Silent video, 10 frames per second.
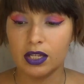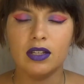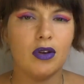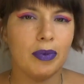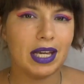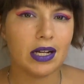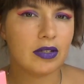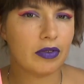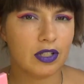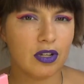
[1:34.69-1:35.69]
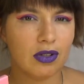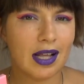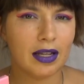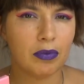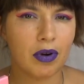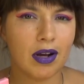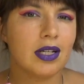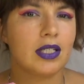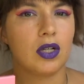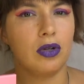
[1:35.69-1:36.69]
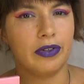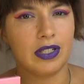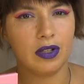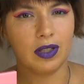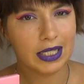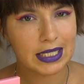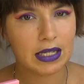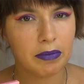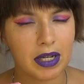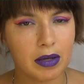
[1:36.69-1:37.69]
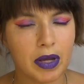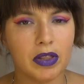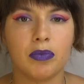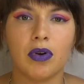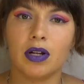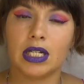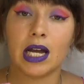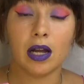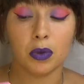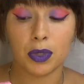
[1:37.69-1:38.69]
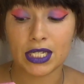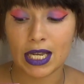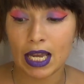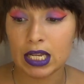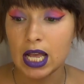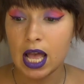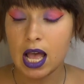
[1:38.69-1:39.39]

You know me guys, if I don't like a product or if I don't like something about the product, I always say it.